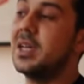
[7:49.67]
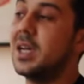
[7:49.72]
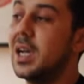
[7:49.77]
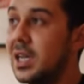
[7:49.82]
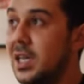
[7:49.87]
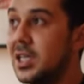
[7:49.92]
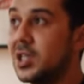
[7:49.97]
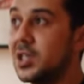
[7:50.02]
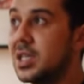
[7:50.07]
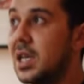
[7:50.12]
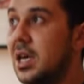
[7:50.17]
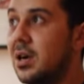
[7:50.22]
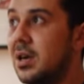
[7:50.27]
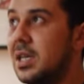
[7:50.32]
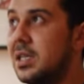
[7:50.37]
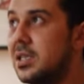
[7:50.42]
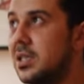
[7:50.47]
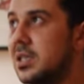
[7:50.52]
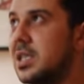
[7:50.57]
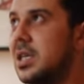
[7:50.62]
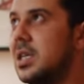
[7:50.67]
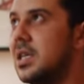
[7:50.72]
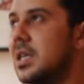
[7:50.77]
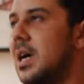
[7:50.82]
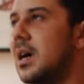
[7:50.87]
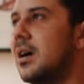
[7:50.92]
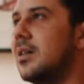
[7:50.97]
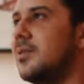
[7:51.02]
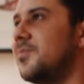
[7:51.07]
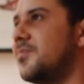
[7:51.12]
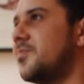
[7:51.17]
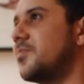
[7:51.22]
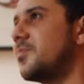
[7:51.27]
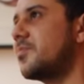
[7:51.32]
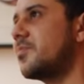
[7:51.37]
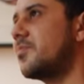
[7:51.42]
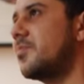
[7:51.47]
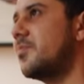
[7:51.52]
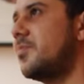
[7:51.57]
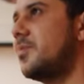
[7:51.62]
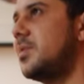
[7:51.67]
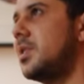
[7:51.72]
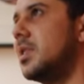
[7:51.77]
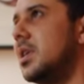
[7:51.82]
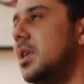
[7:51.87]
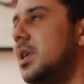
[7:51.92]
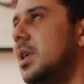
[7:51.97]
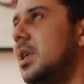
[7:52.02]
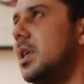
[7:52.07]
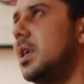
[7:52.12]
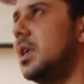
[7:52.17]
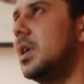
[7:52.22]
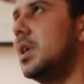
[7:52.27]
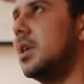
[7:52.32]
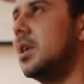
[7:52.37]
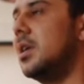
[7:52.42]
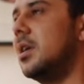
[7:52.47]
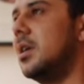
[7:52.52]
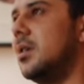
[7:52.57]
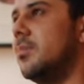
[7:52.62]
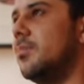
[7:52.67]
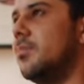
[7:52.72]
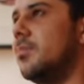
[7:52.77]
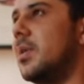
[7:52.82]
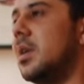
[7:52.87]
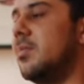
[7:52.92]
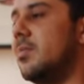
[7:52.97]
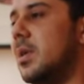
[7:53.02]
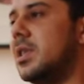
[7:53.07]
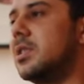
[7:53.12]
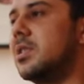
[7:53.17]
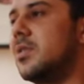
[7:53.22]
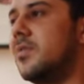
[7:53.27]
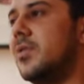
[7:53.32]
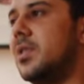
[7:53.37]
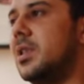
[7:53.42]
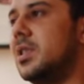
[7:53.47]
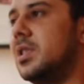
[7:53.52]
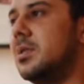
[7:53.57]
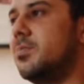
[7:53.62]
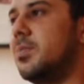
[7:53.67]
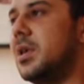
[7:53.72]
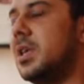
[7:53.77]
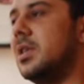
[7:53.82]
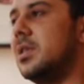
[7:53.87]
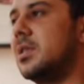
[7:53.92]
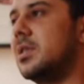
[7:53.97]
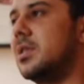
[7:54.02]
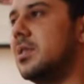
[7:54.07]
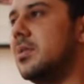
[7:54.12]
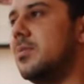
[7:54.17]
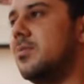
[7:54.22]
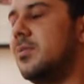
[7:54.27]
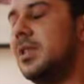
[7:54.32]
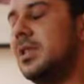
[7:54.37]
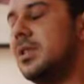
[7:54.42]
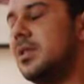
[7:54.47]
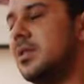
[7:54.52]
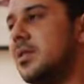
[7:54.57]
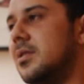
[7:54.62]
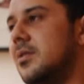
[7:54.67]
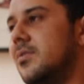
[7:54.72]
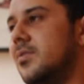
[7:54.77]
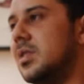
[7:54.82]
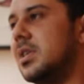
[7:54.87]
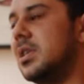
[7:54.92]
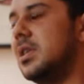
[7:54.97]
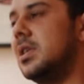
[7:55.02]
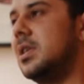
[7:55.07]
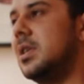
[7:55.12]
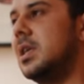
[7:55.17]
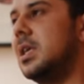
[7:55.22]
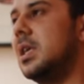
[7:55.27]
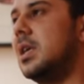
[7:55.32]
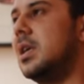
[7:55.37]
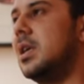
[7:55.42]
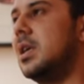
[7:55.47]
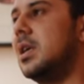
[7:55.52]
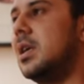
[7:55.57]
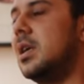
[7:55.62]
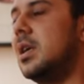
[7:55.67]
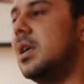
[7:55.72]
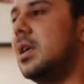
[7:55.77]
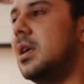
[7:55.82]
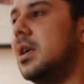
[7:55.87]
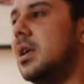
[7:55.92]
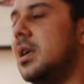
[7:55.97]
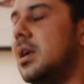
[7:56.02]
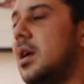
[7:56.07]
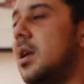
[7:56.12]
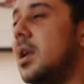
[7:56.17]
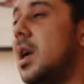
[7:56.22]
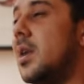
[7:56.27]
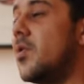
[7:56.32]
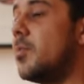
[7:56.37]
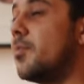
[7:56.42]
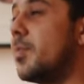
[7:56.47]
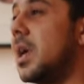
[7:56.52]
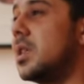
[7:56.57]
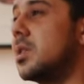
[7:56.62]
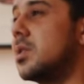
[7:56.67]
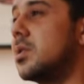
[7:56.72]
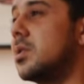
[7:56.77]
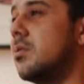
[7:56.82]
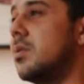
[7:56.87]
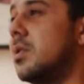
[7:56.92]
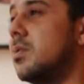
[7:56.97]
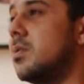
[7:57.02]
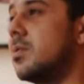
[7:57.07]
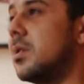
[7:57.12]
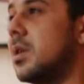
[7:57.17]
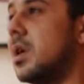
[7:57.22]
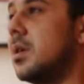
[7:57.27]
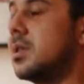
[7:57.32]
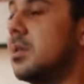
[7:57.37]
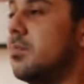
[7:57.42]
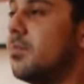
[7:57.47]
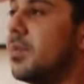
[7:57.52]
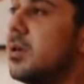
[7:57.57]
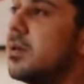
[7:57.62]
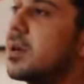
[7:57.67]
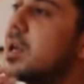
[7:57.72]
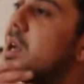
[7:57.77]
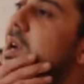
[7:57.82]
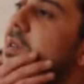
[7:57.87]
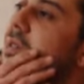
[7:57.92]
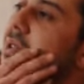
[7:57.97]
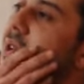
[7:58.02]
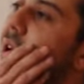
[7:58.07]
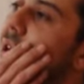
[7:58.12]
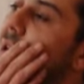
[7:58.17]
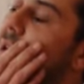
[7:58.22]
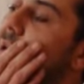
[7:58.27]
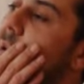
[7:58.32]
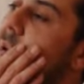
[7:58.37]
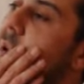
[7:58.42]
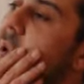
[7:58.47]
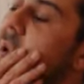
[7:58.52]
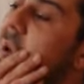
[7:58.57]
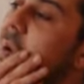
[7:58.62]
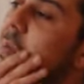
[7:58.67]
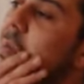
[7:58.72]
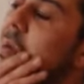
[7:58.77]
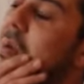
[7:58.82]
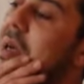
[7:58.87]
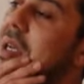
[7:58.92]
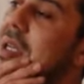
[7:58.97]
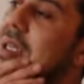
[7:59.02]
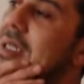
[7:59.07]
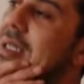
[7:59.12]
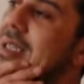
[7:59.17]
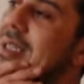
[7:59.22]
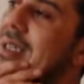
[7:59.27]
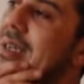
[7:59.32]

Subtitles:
and he just hid out and managed to finish his piece, and we didn't, obviously. Another bad story was when I was in Bulgaria and we went into the